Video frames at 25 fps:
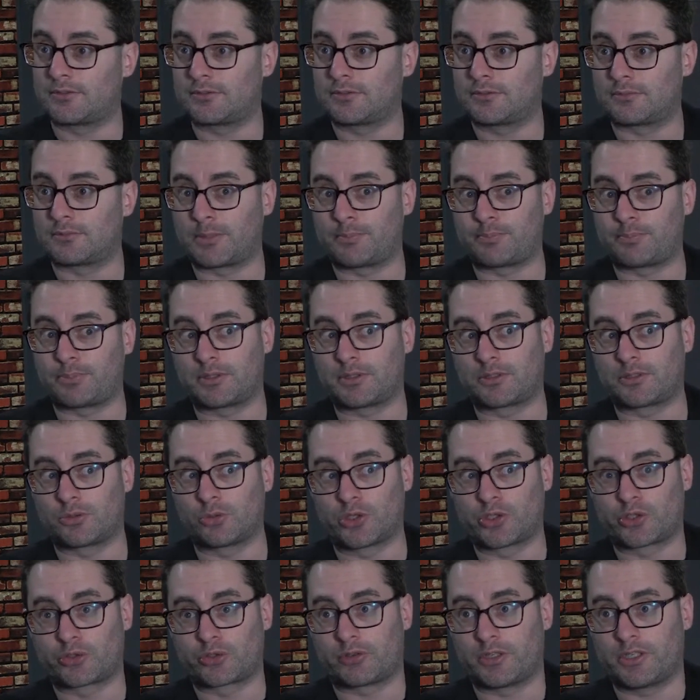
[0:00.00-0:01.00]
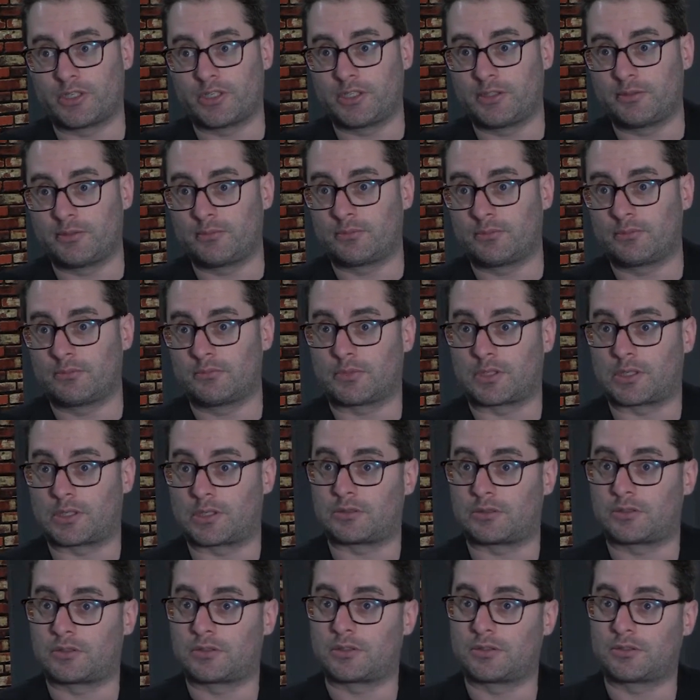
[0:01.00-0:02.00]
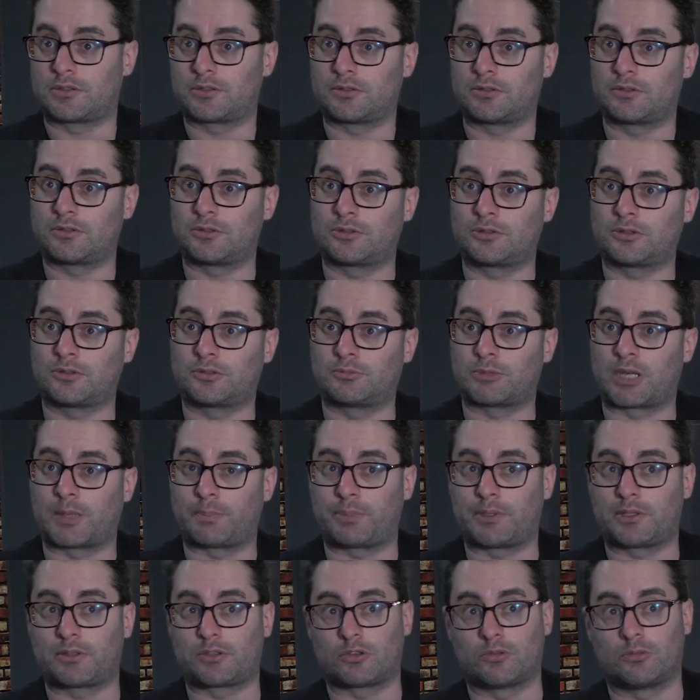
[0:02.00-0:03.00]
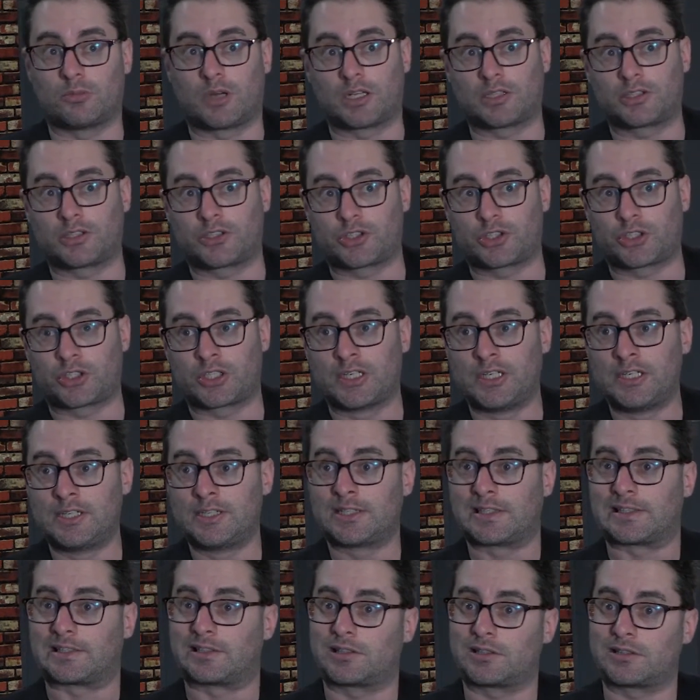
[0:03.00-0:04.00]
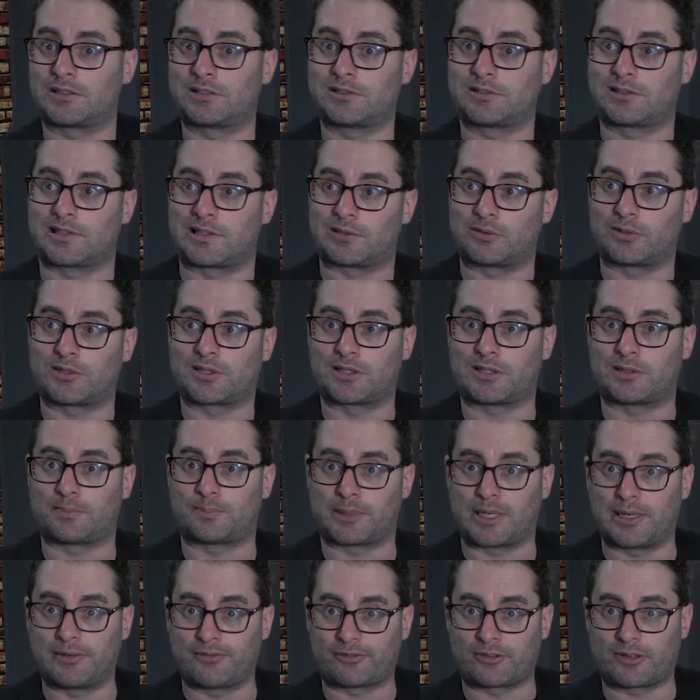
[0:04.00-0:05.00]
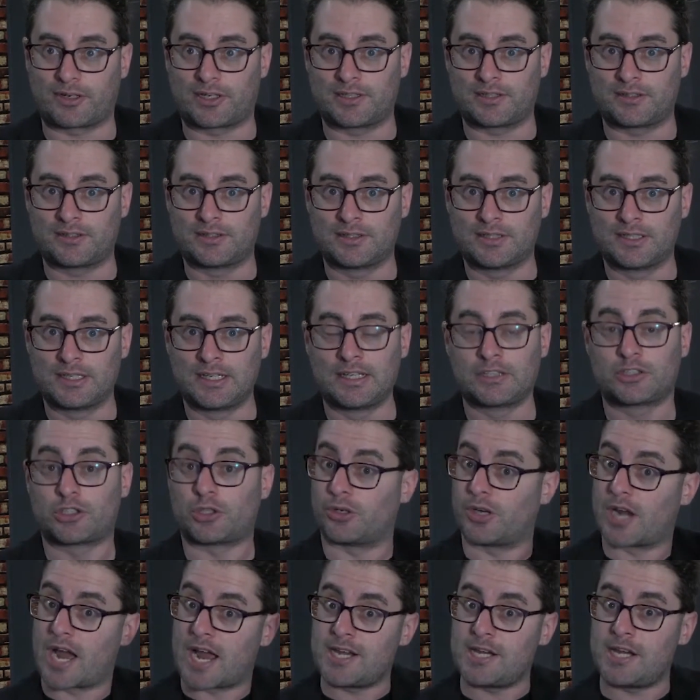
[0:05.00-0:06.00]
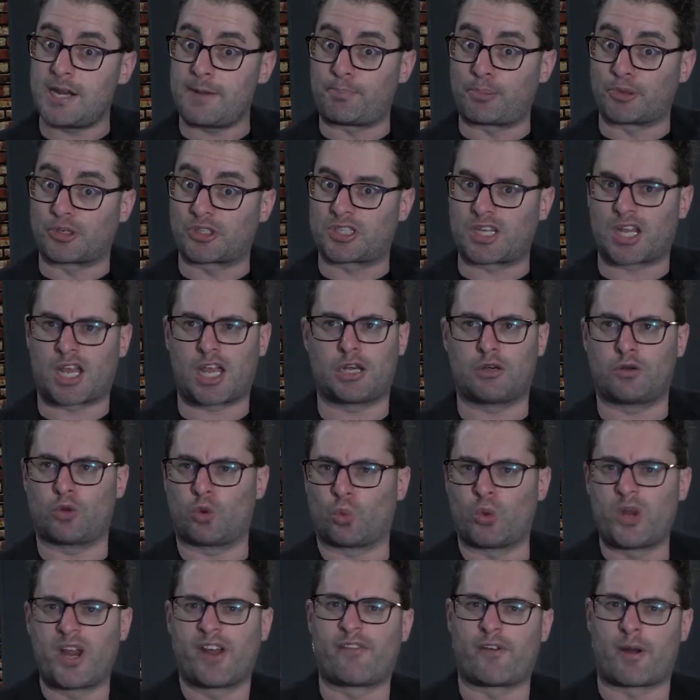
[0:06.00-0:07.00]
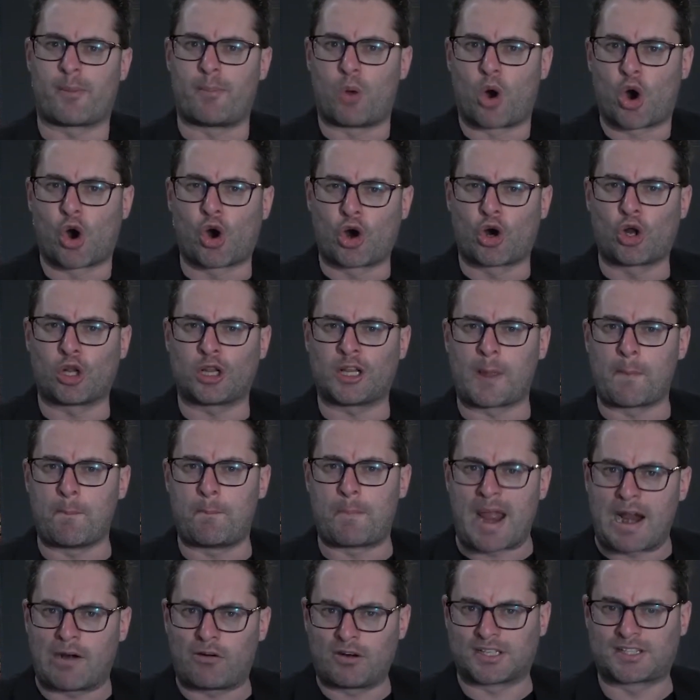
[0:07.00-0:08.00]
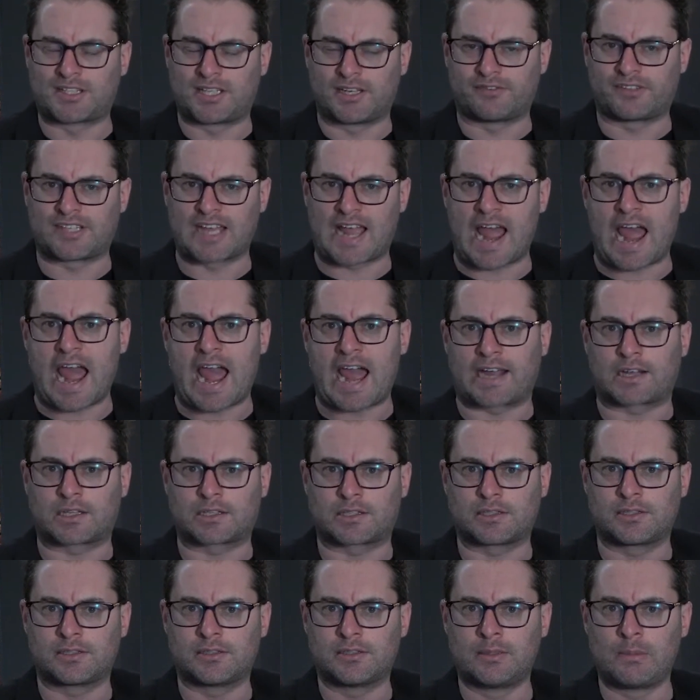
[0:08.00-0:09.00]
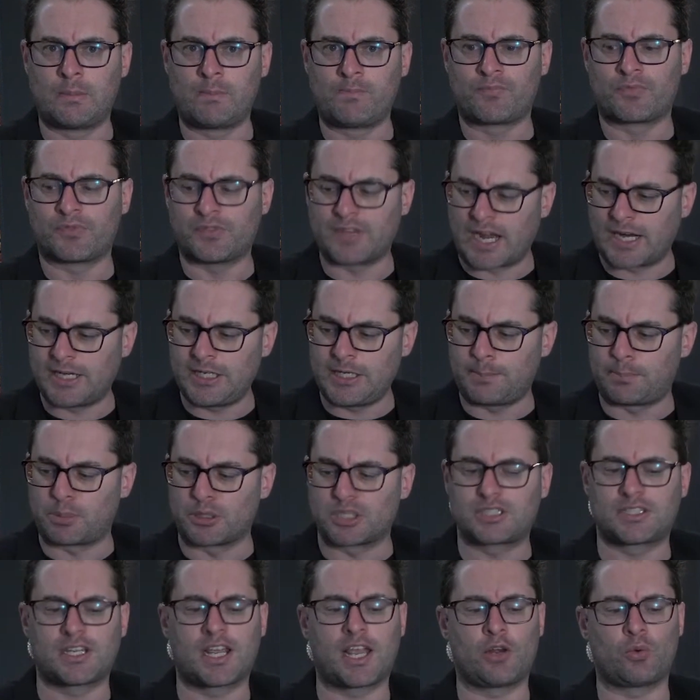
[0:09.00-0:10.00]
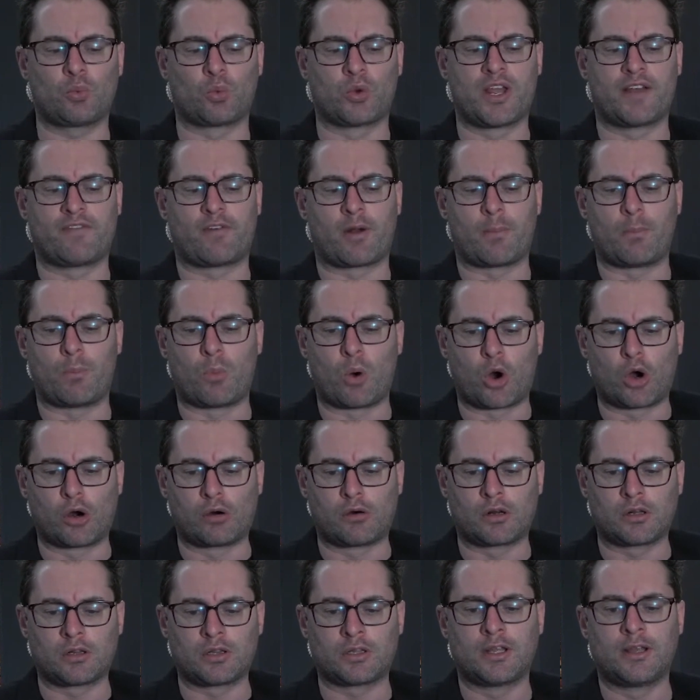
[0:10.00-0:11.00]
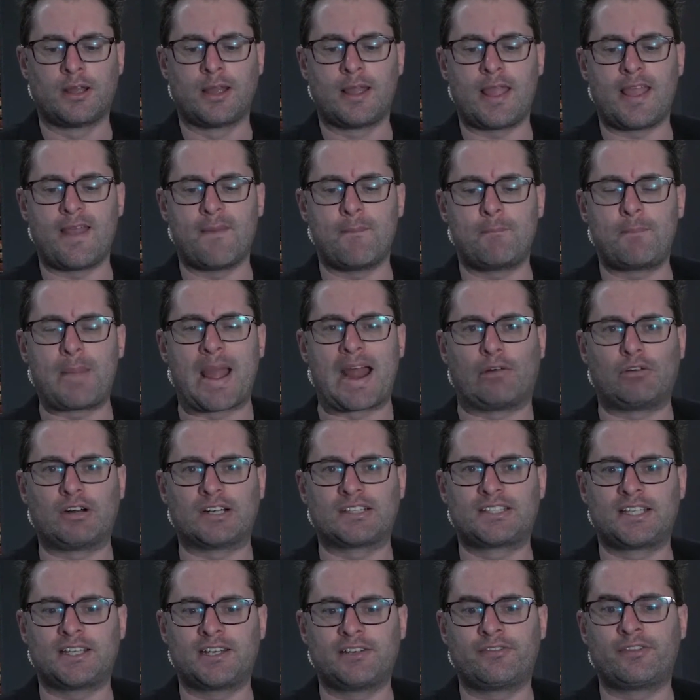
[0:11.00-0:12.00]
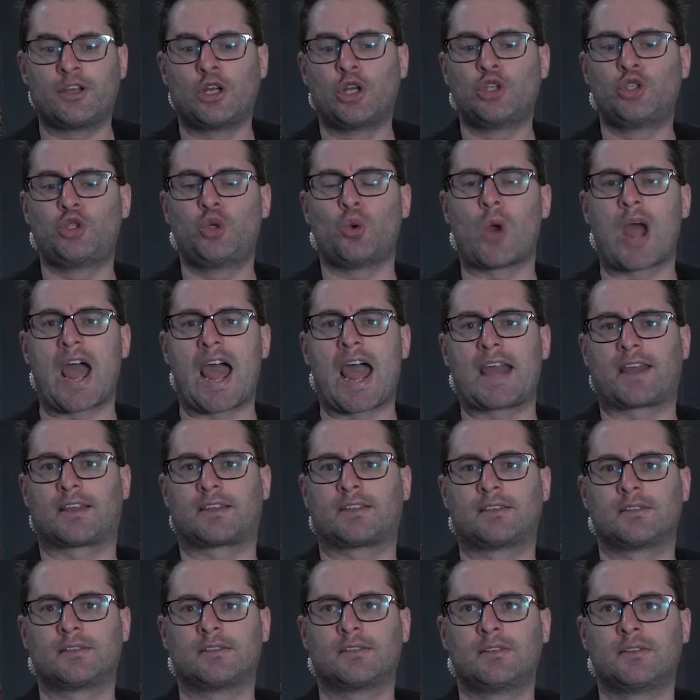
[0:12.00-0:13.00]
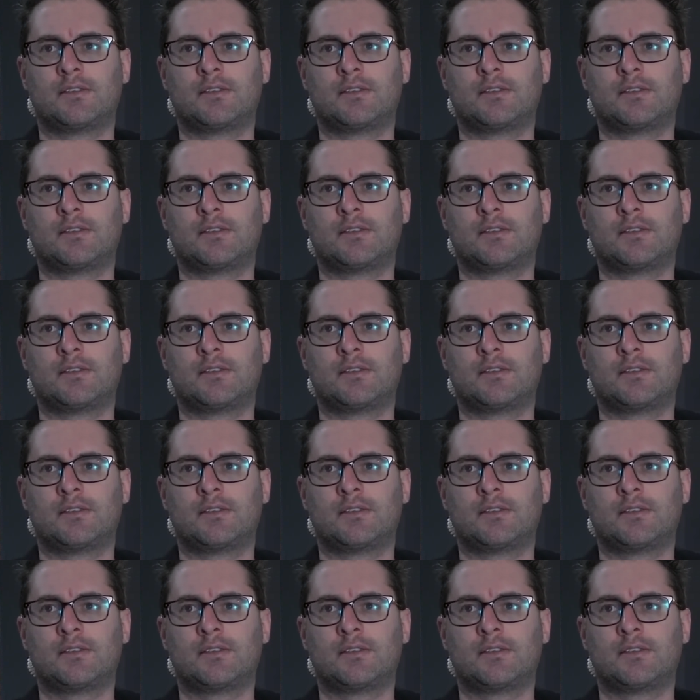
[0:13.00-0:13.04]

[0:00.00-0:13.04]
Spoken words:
Might be too extreme. I don't know. Might be too much. I don't know. How are we going to pay for it? So 90%, we have a moral imperative to act. 90%, we have a moral imperative to act.